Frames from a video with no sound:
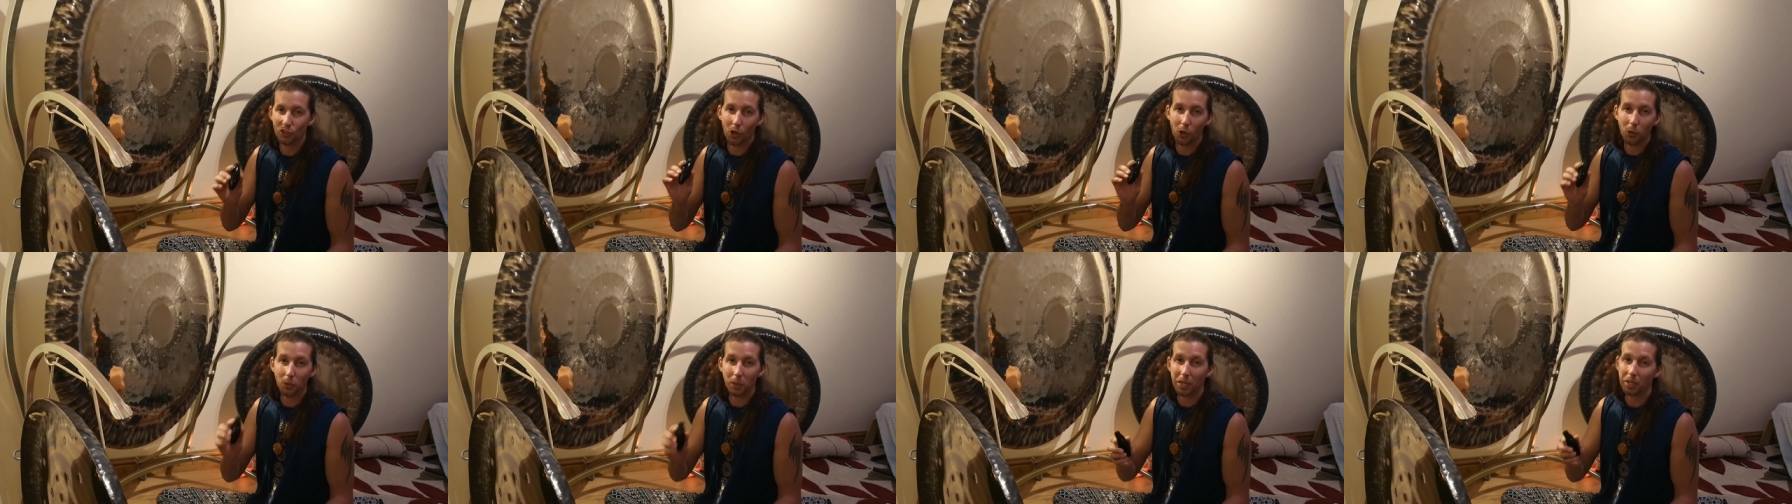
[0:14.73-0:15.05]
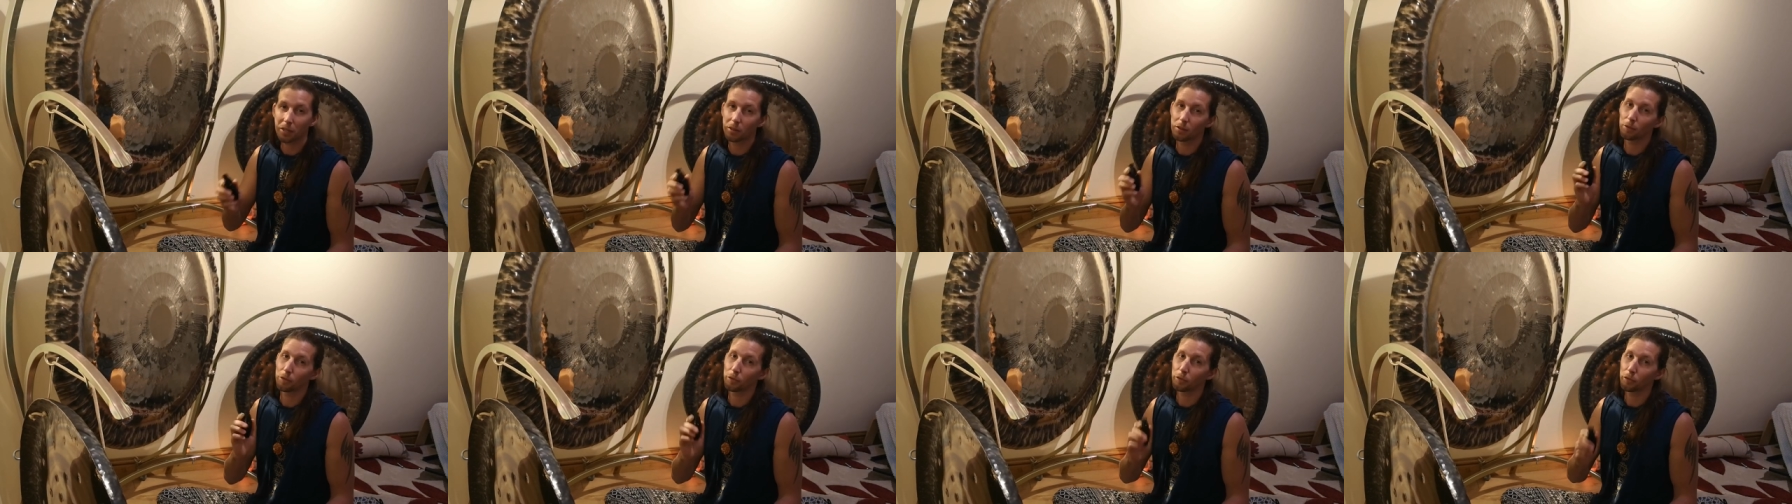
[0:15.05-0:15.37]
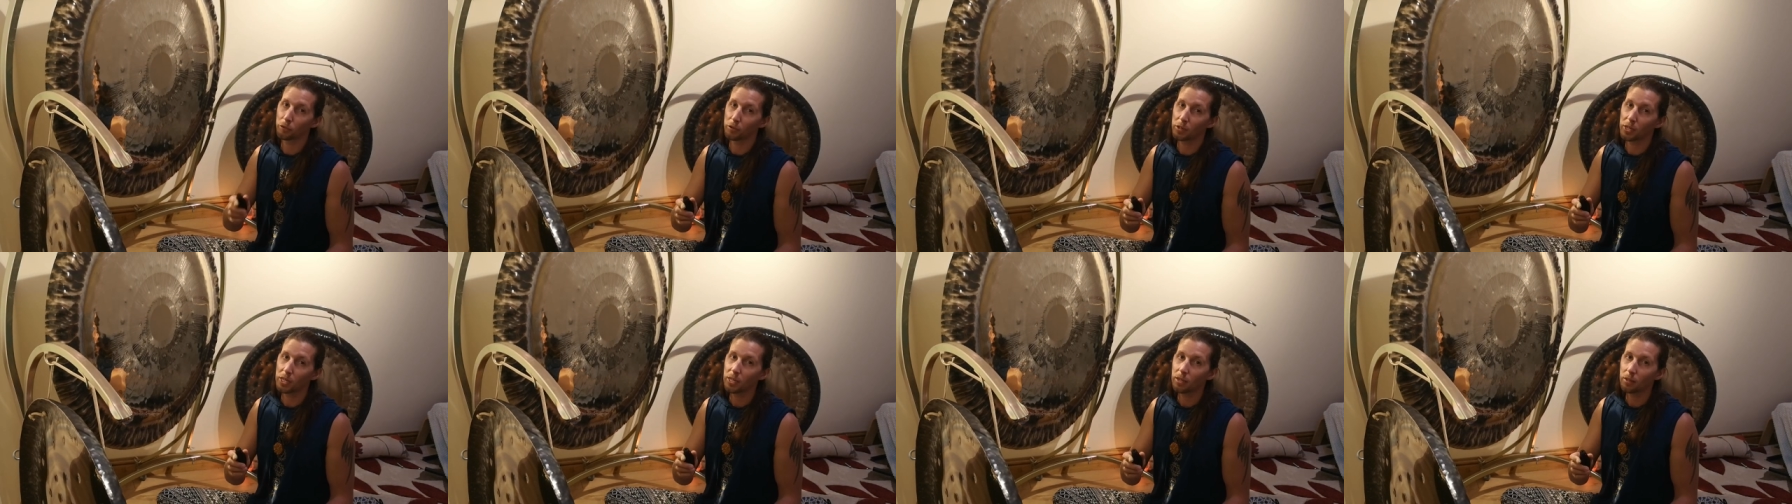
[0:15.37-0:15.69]
Don't get the
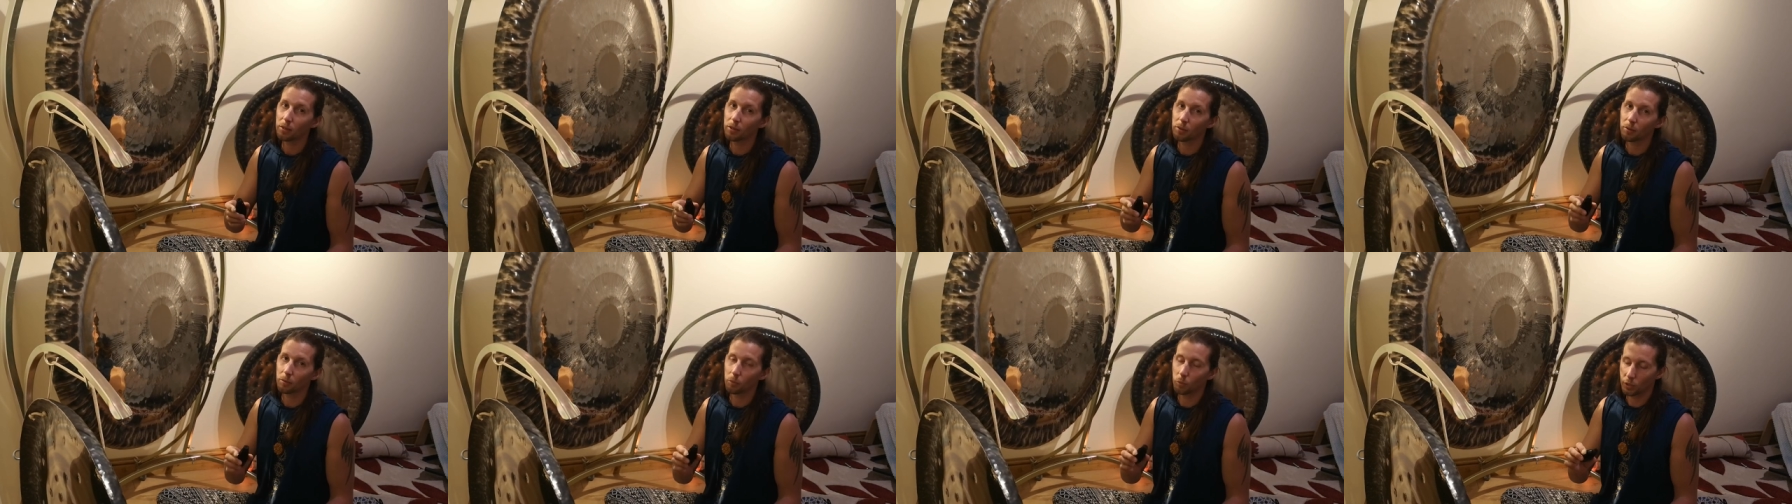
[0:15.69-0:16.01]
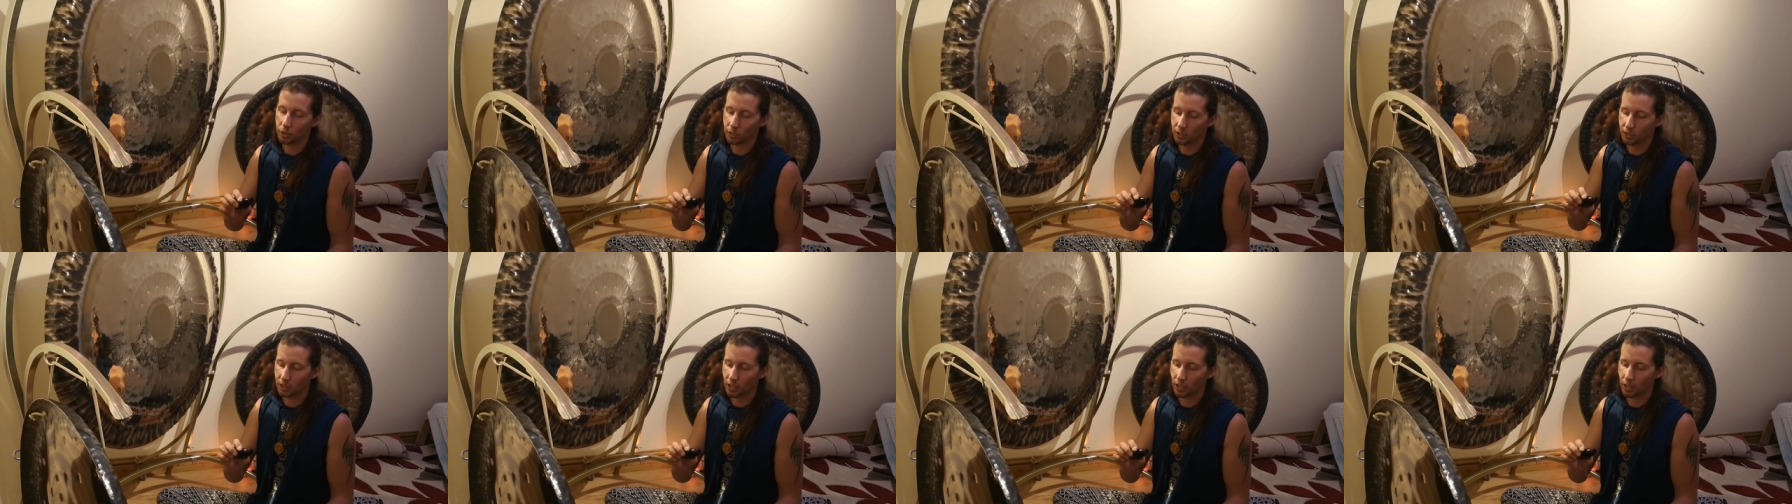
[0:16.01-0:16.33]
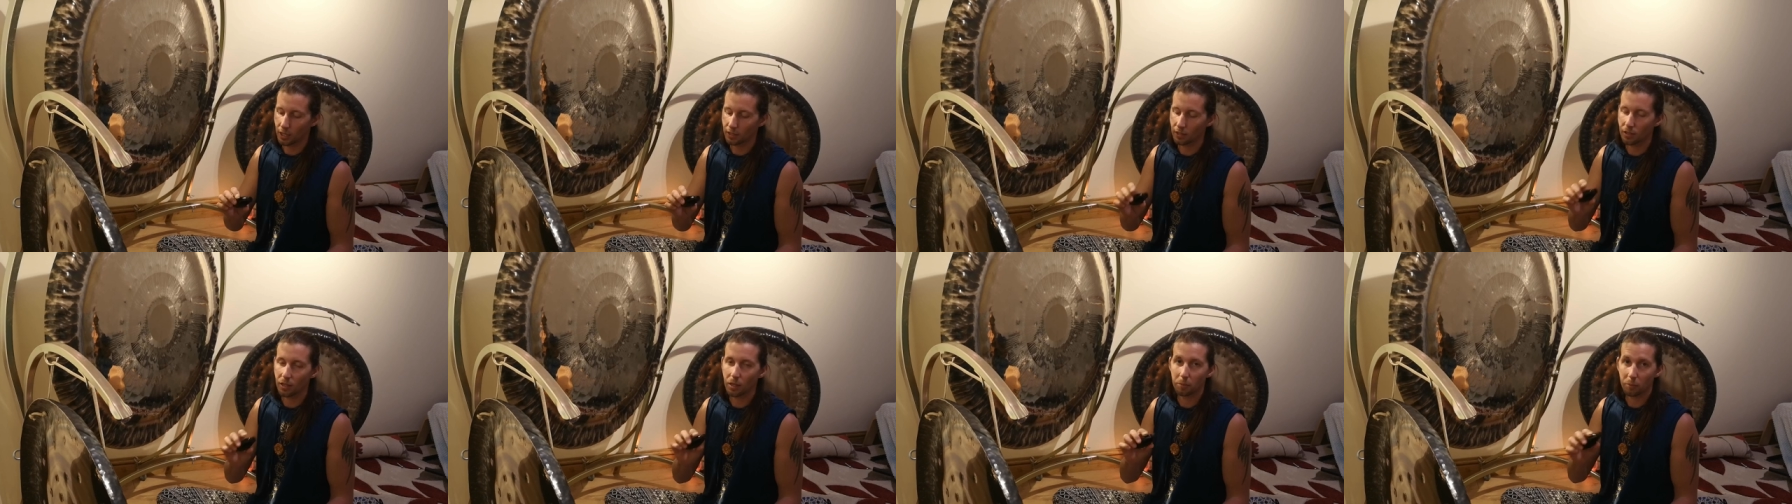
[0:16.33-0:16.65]
free, which
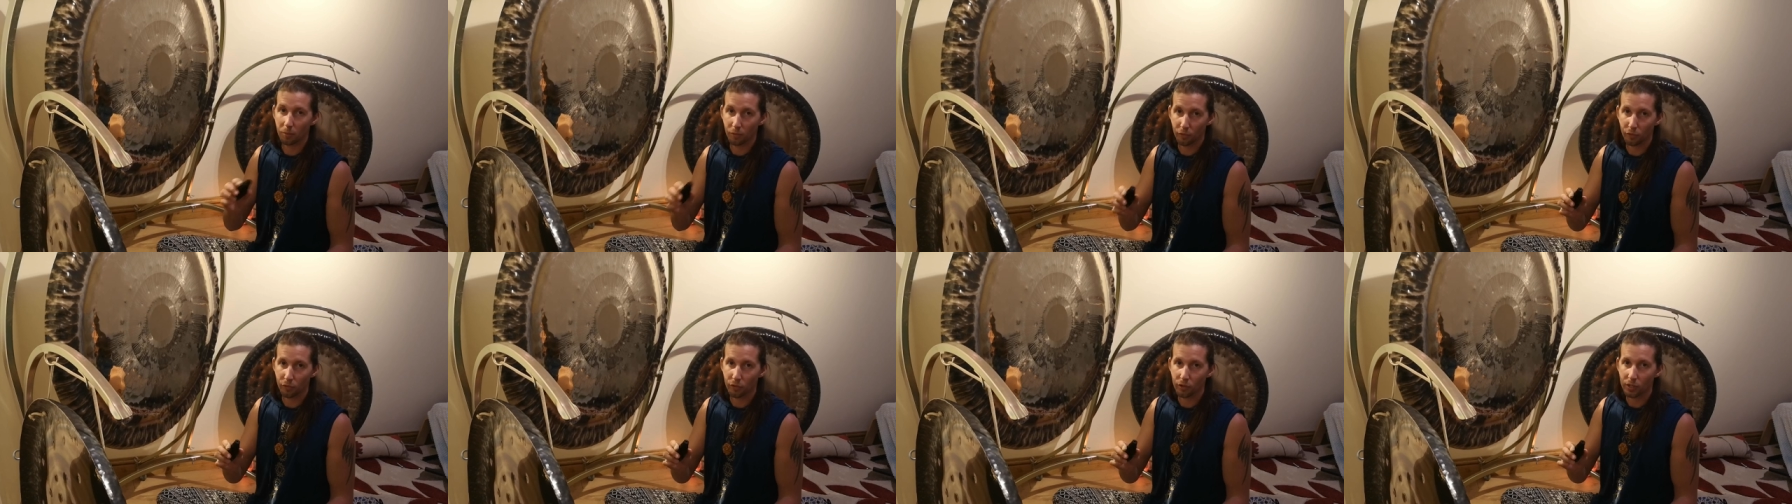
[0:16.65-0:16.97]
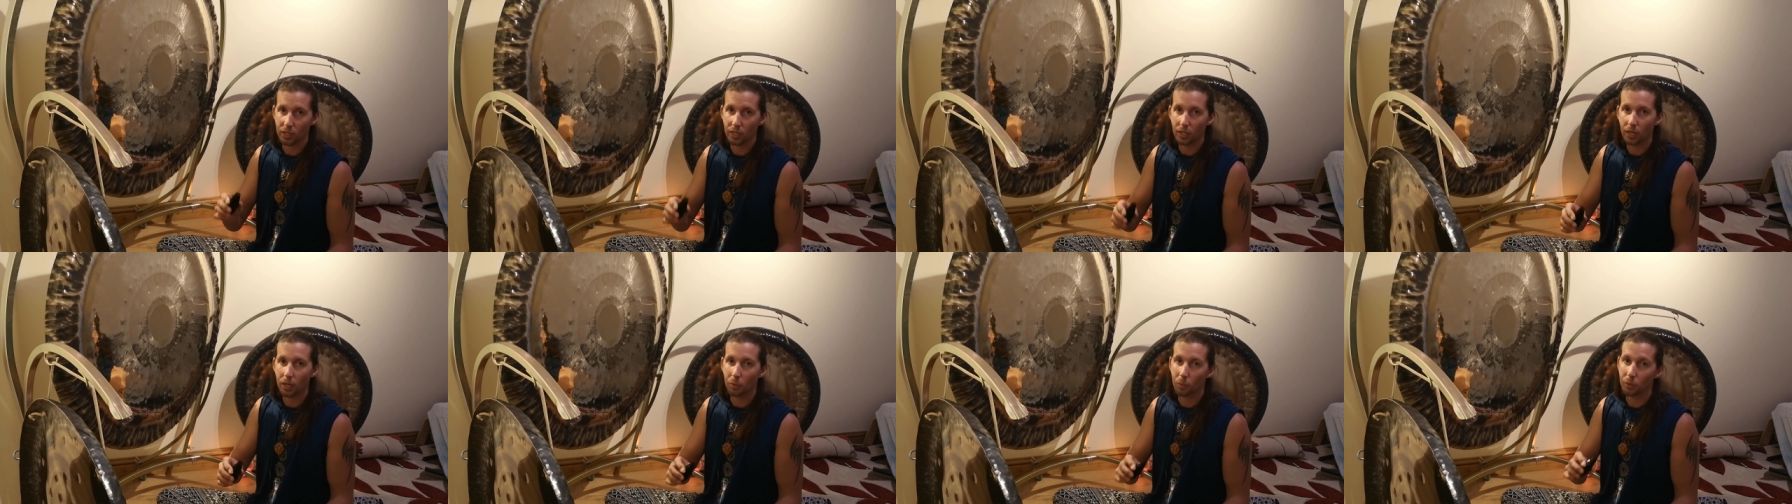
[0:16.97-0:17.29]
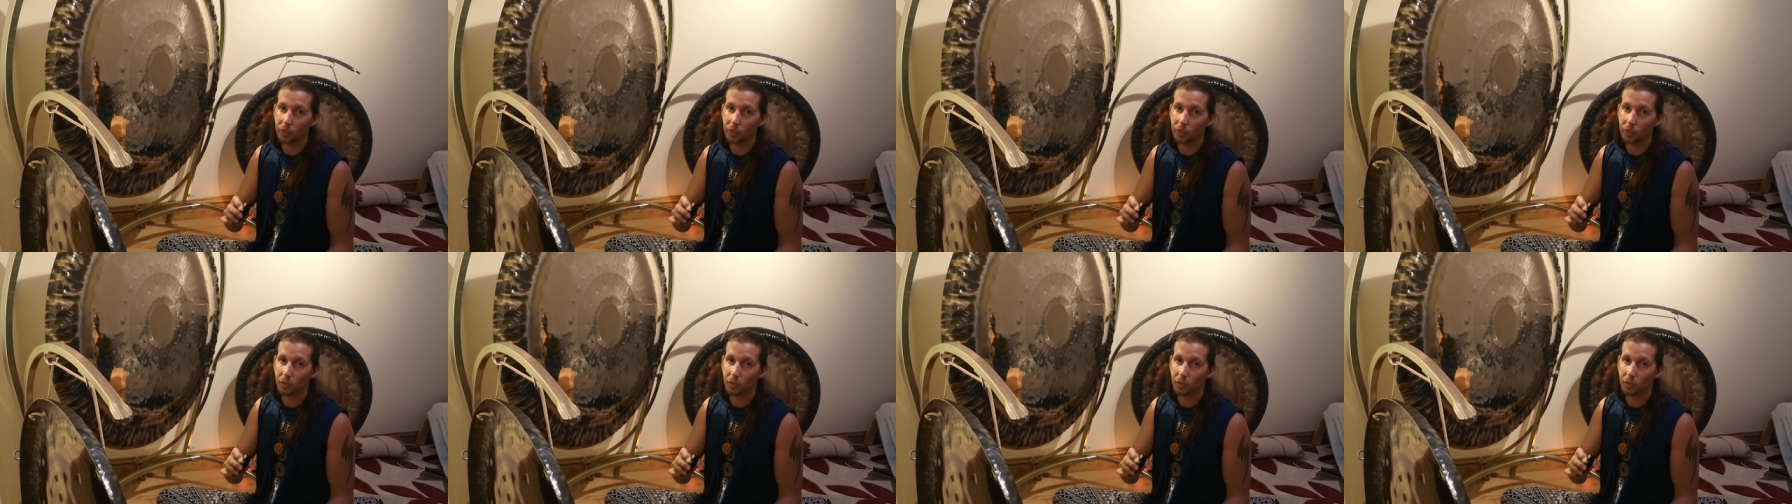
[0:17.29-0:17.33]
uh, number 3,